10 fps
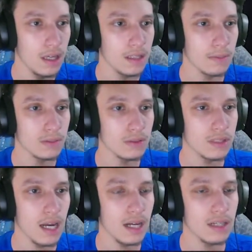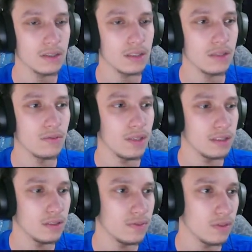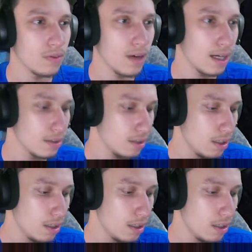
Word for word: I'm too tired. I'll sit and rest here for a while.